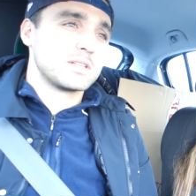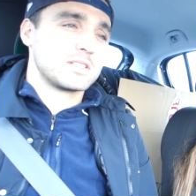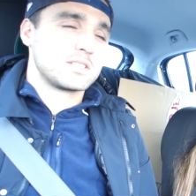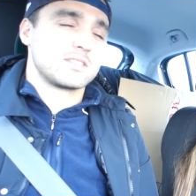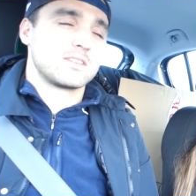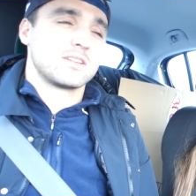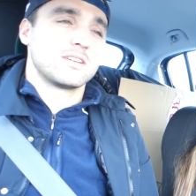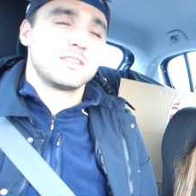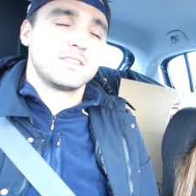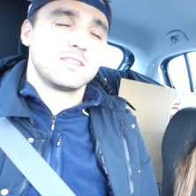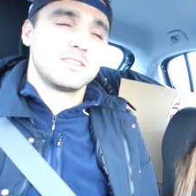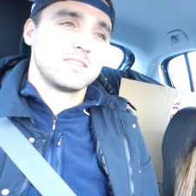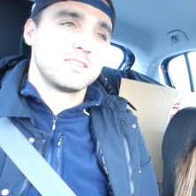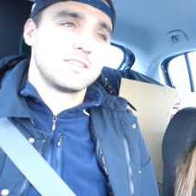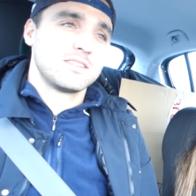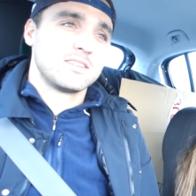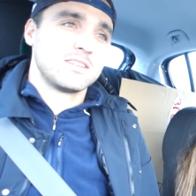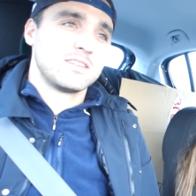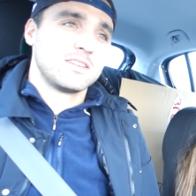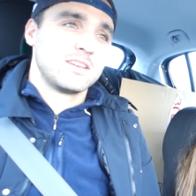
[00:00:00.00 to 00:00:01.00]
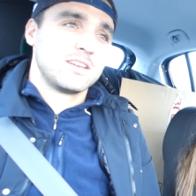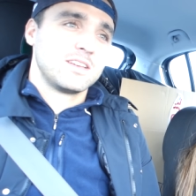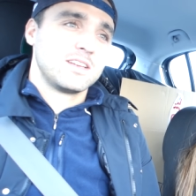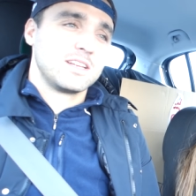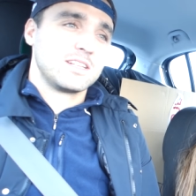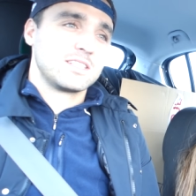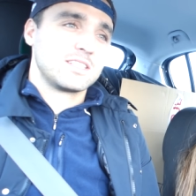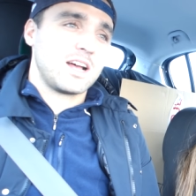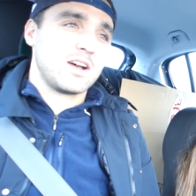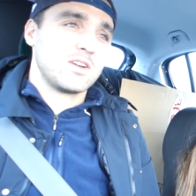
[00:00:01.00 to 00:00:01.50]
but it's not.
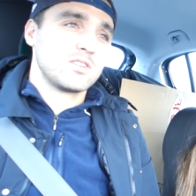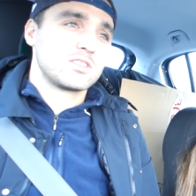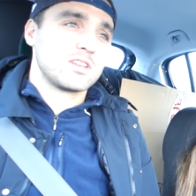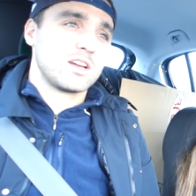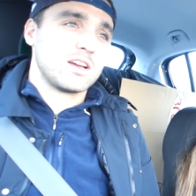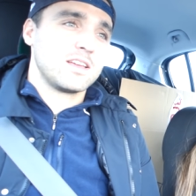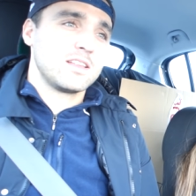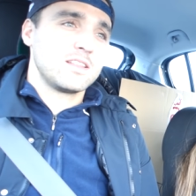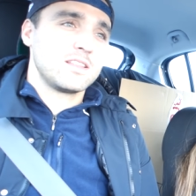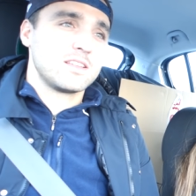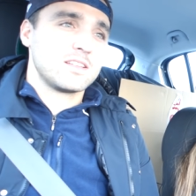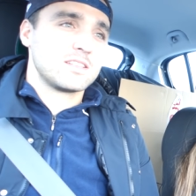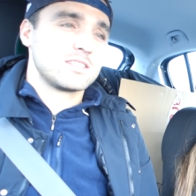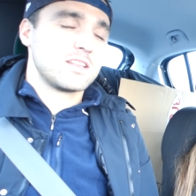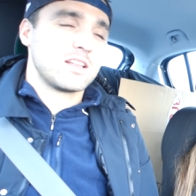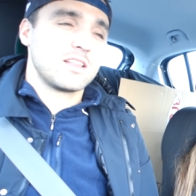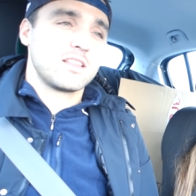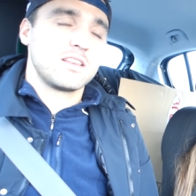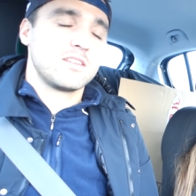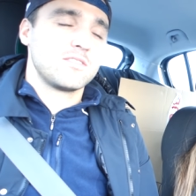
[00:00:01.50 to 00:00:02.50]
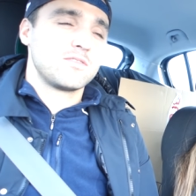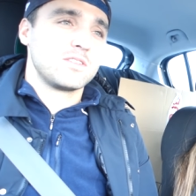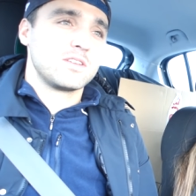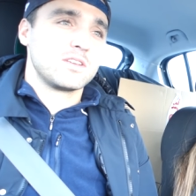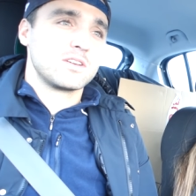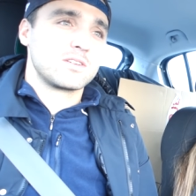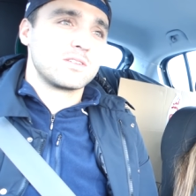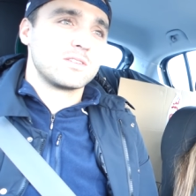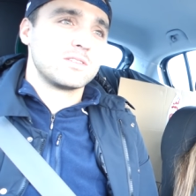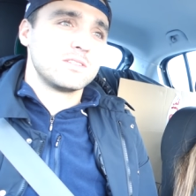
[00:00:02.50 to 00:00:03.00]
It's outside, it's not in a
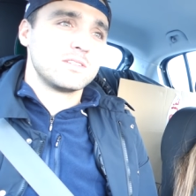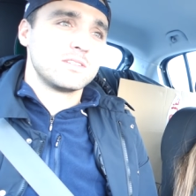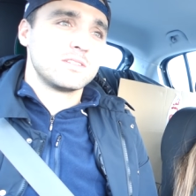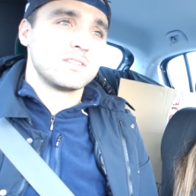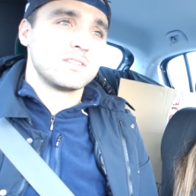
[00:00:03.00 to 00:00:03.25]
vehicle.